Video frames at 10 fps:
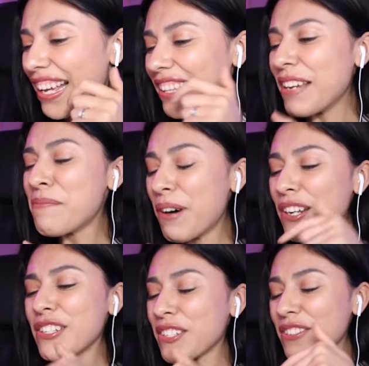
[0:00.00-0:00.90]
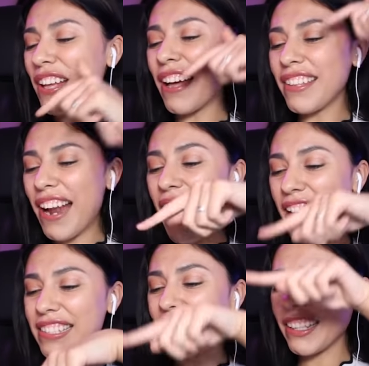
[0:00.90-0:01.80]
they put shoes on their
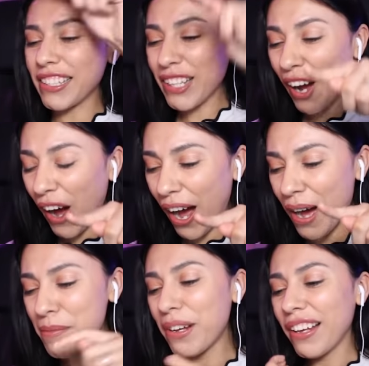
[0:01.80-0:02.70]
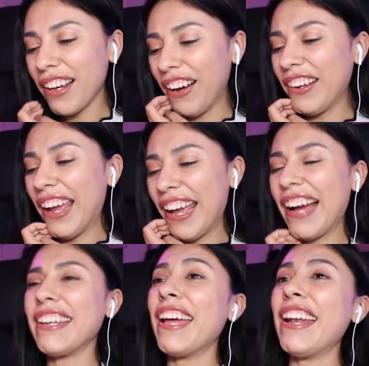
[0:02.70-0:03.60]
hands on the top. Okay, I
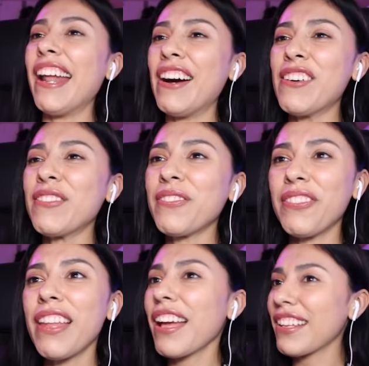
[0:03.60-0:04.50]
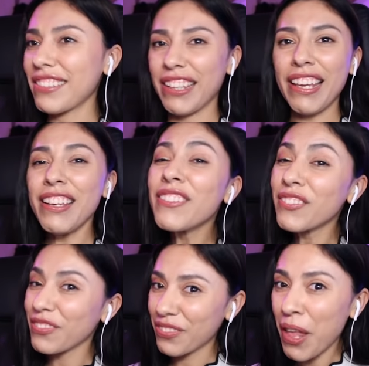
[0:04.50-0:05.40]
get it now. See?
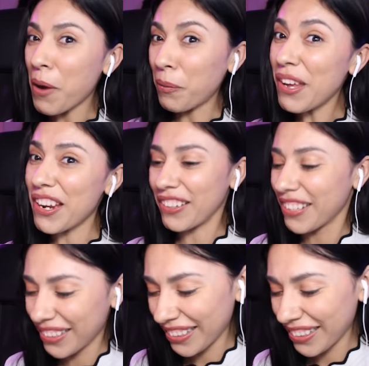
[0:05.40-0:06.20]
Weird.